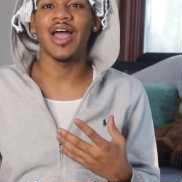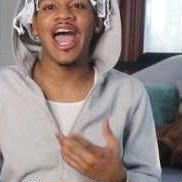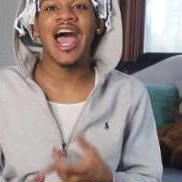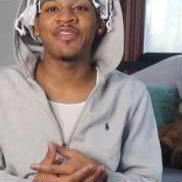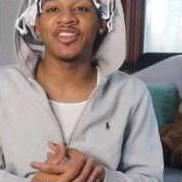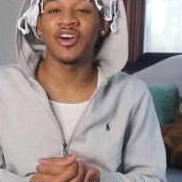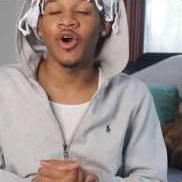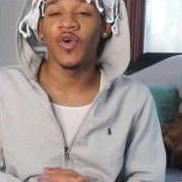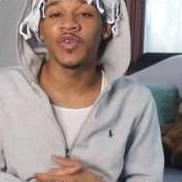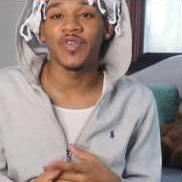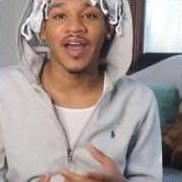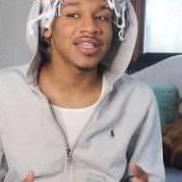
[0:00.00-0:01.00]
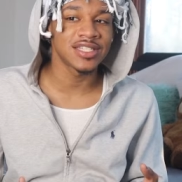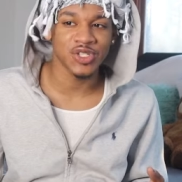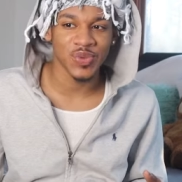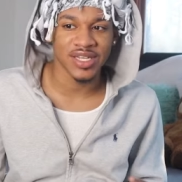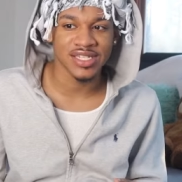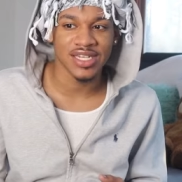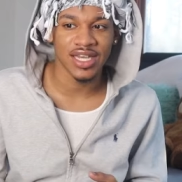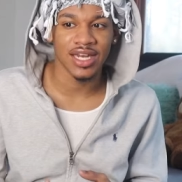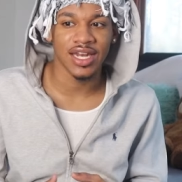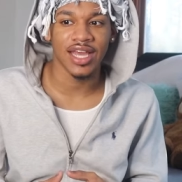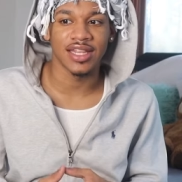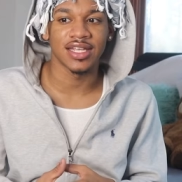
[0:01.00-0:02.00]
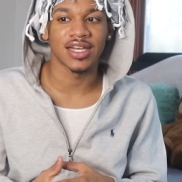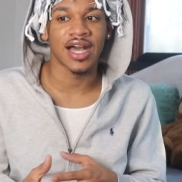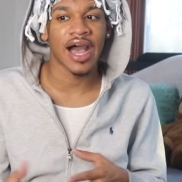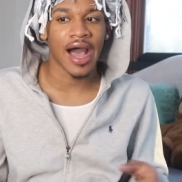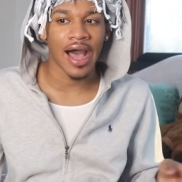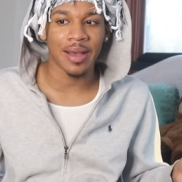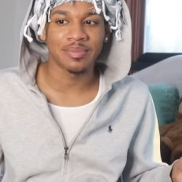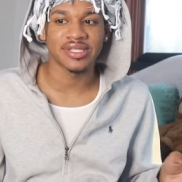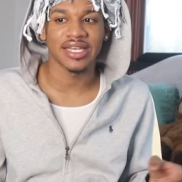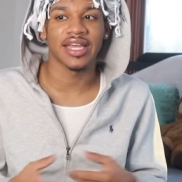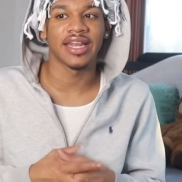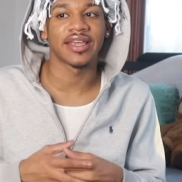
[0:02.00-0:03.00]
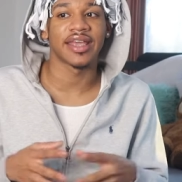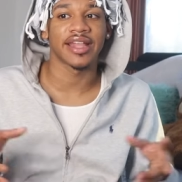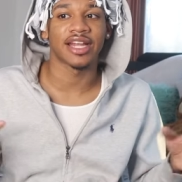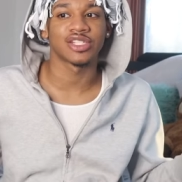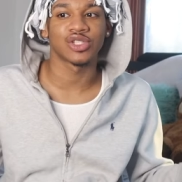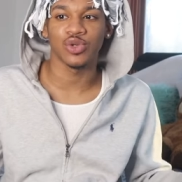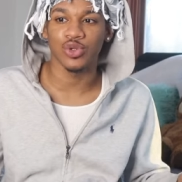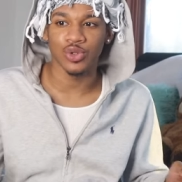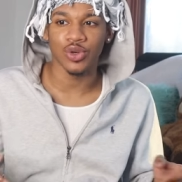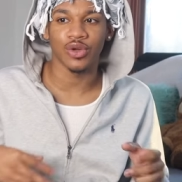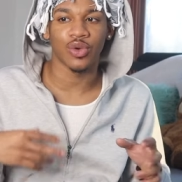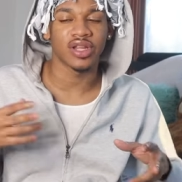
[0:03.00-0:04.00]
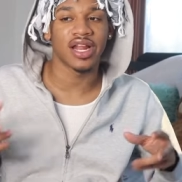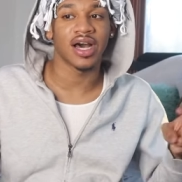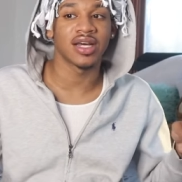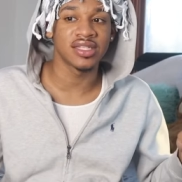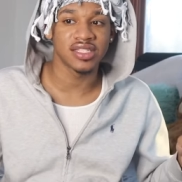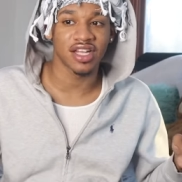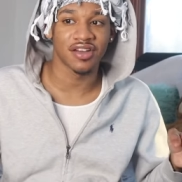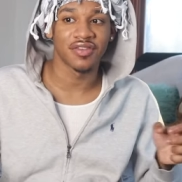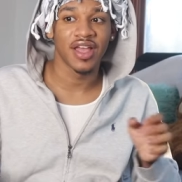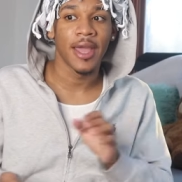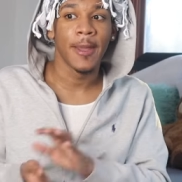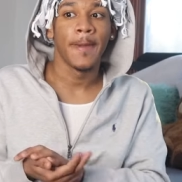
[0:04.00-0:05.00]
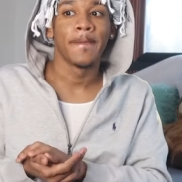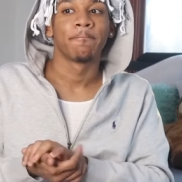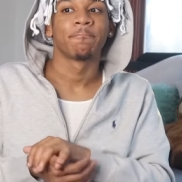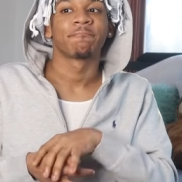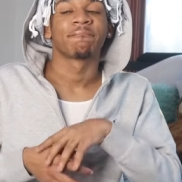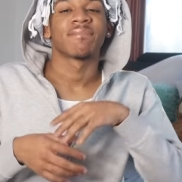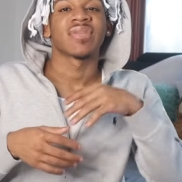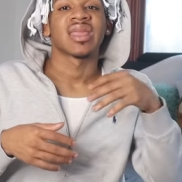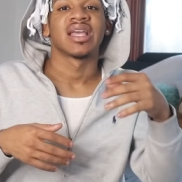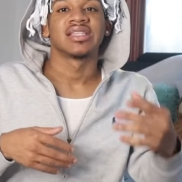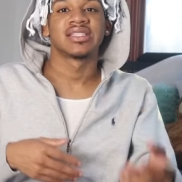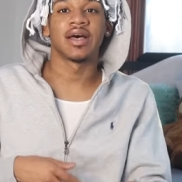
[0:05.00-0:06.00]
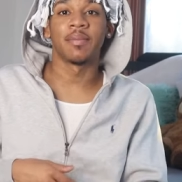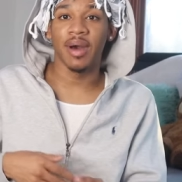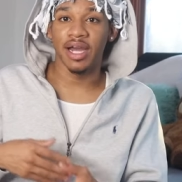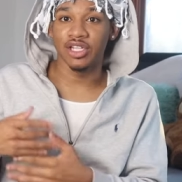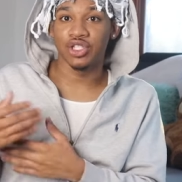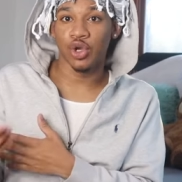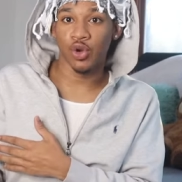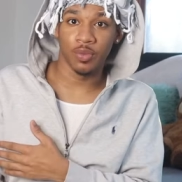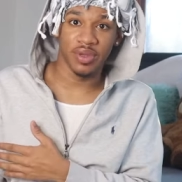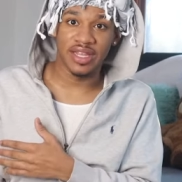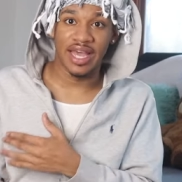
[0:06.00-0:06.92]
after the whole fight situation and the cops and getting kicked out of school and all of that other stuff, somebody told me